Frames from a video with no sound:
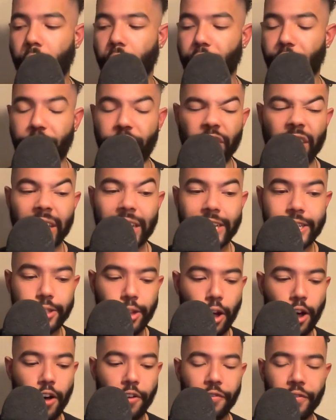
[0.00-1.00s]
Phillies
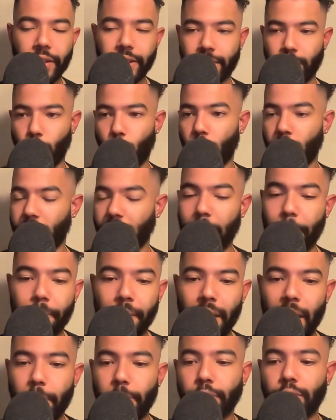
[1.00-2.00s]
offense and what they've
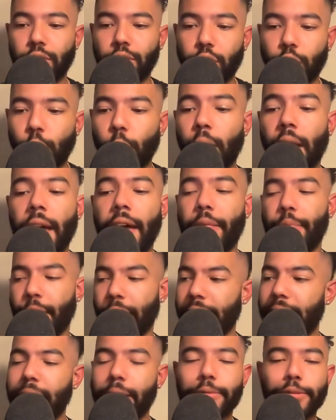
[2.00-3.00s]
been able to do.
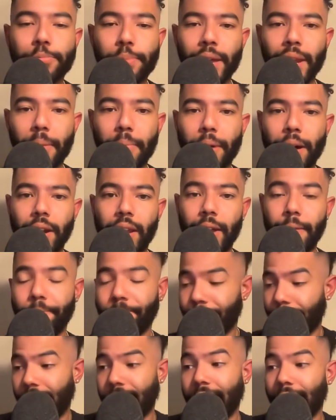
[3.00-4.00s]
They keep spending money,
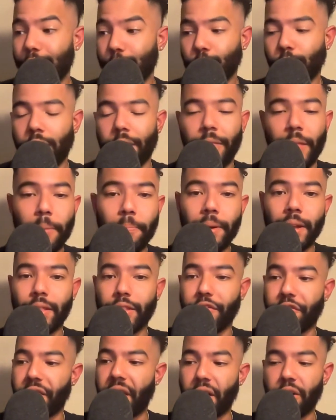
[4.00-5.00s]
and guess what? They've been in
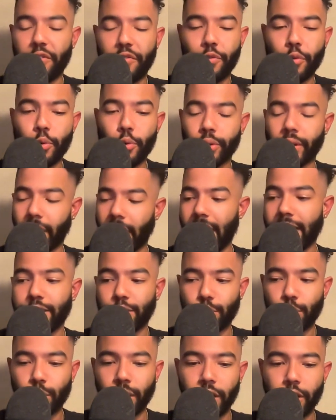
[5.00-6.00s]
the Final Four the last
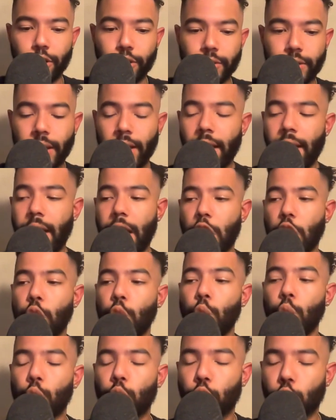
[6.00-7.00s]
2 years.
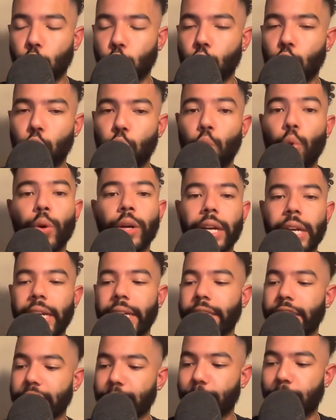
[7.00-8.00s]
You do
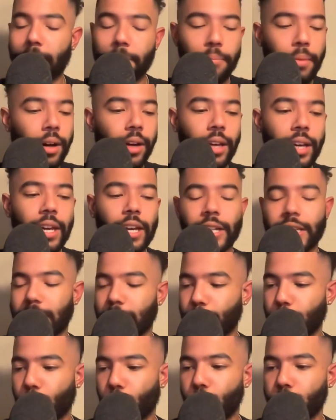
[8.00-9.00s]
need to spend money in
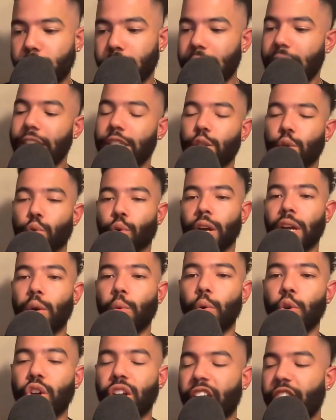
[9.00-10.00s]
sports. It's great
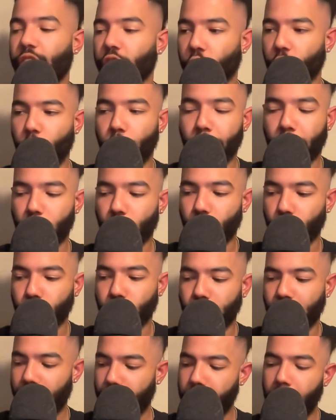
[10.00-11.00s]
when you have a low payroll
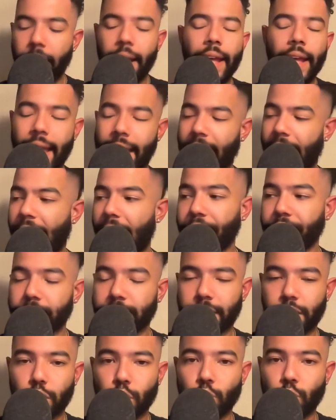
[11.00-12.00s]
team and have
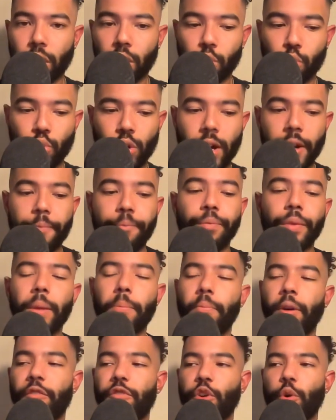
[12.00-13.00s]
this Cinderella run,
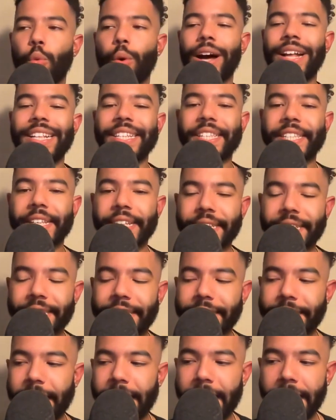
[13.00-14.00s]
but if you want
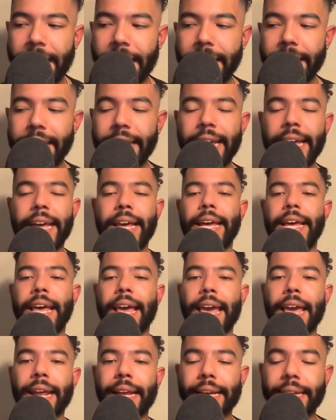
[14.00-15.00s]
sustained
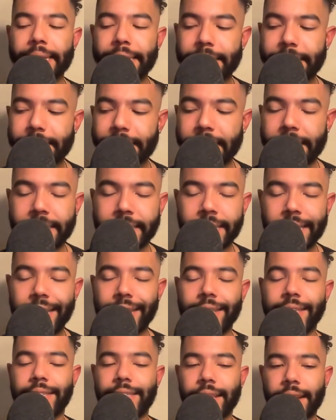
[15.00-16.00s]
and
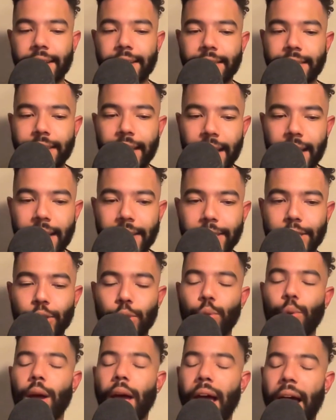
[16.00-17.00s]
consistent success,
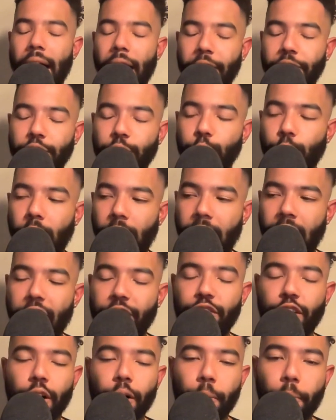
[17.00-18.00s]
you have to
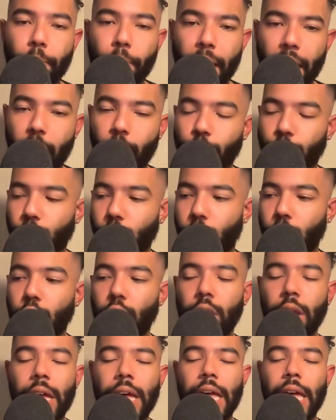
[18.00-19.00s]
have a payroll,
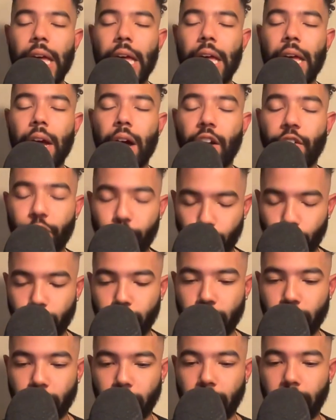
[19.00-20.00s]

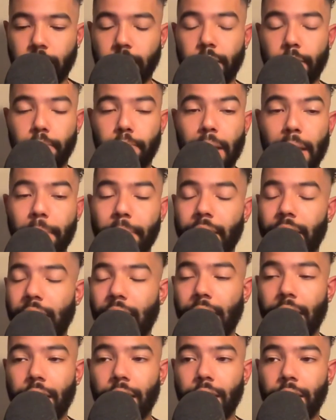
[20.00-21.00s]
unfortunately. Maybe
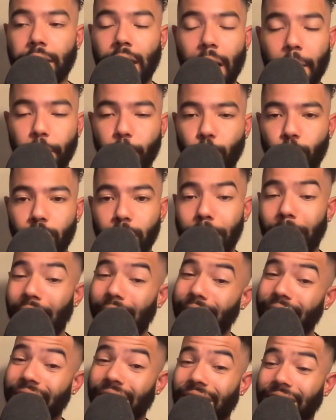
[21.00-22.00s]
not top three, but I
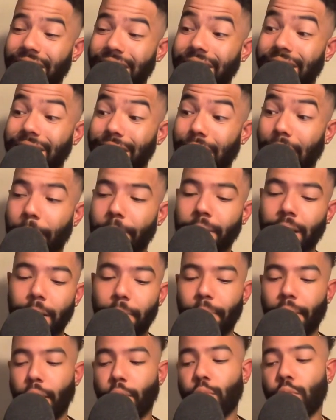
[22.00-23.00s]
think at least the top 10
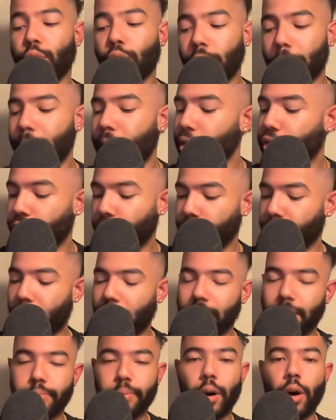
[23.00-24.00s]
payroll in Major League
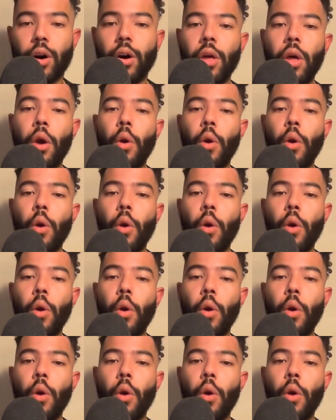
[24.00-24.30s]
Baseball